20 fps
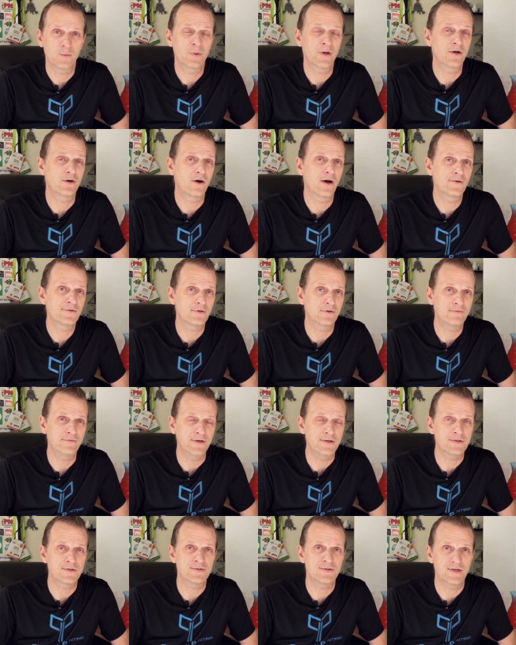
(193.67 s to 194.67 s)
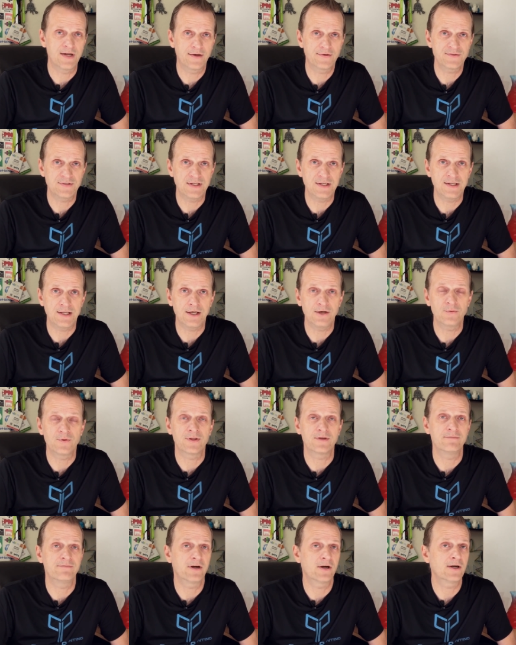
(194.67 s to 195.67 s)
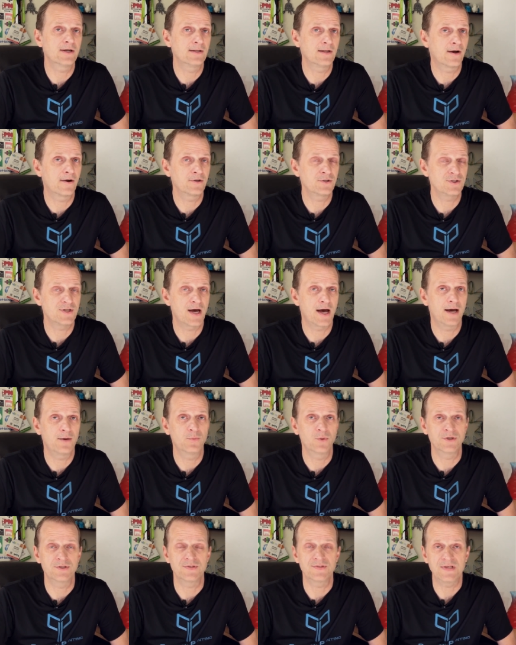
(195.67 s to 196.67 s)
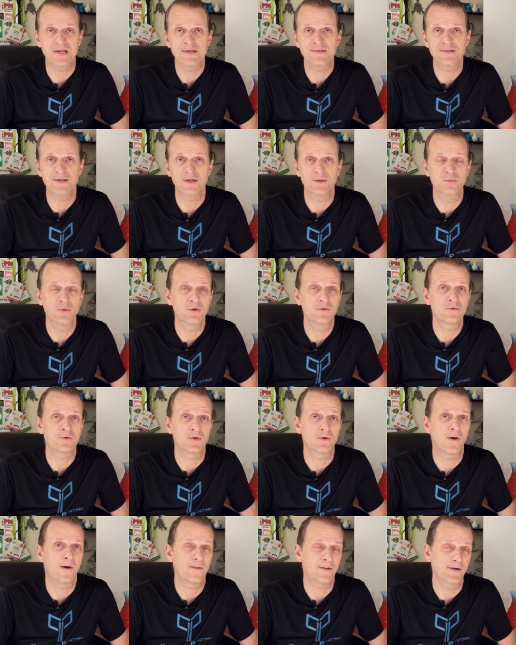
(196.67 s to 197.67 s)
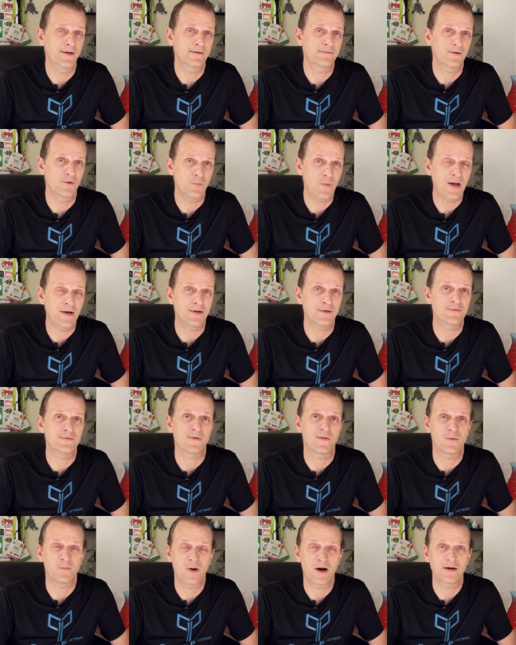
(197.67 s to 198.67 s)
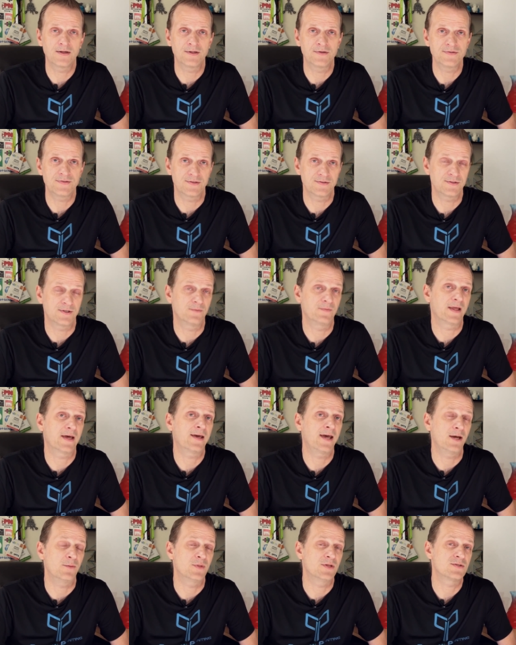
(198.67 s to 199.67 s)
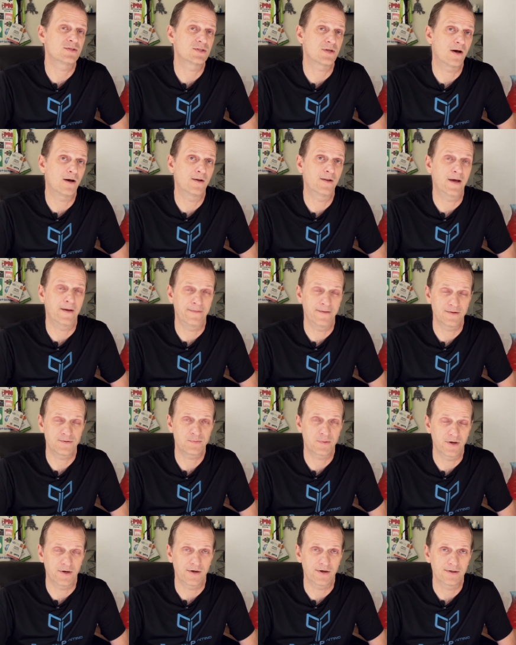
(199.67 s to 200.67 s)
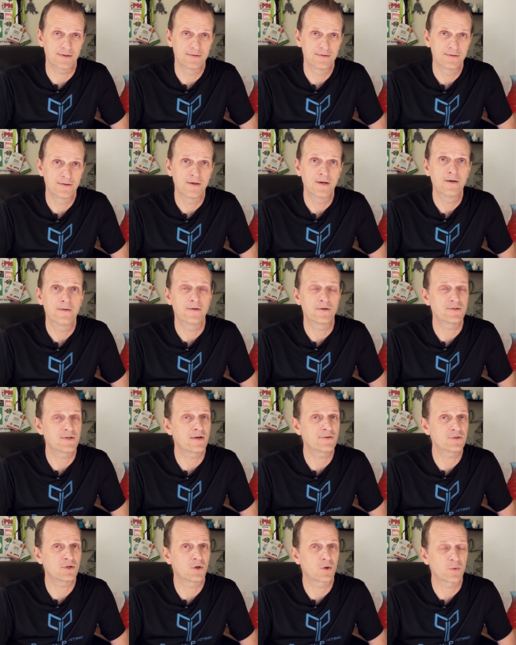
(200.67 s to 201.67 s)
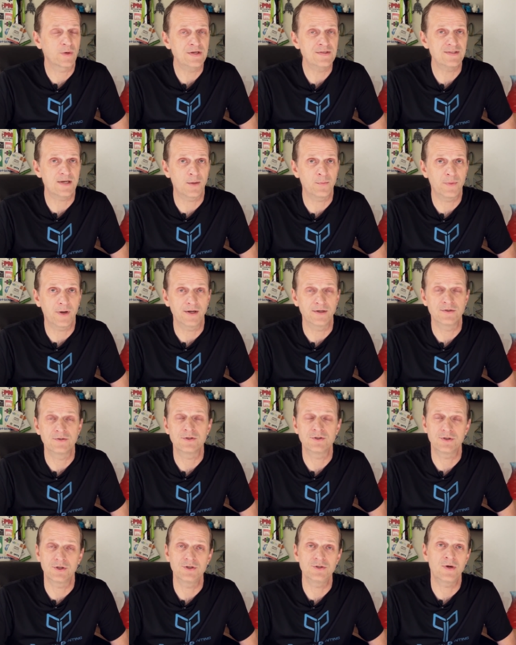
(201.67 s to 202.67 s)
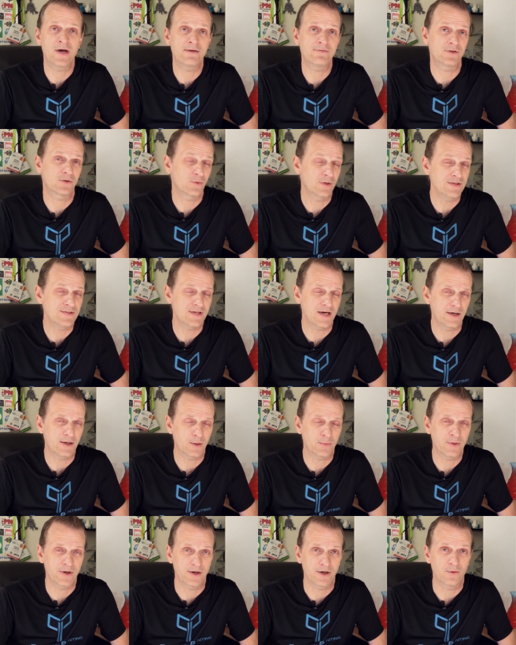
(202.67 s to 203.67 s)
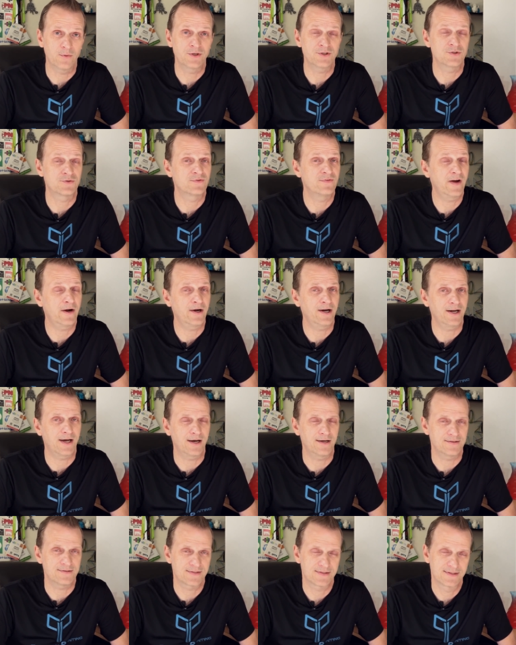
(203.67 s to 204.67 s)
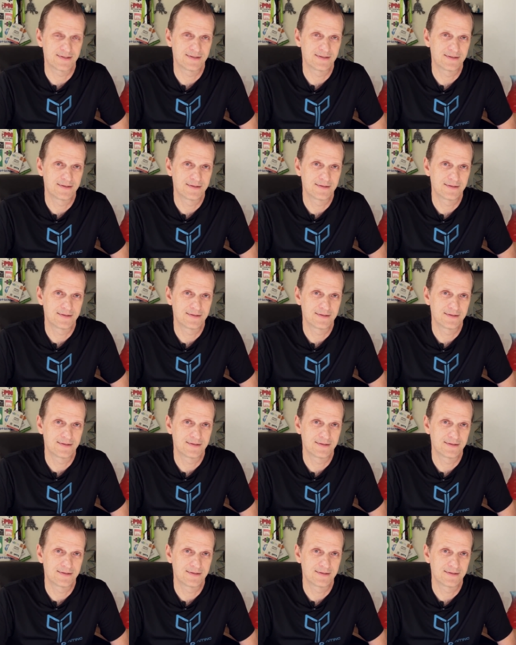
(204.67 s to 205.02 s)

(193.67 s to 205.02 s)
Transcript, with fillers: The printer also features an LCD with a very large knob, which is easy to move through all the different menus of the Marlin system that came installed on this printer. There's also a reset button should you have to reset your printer, which is very nice.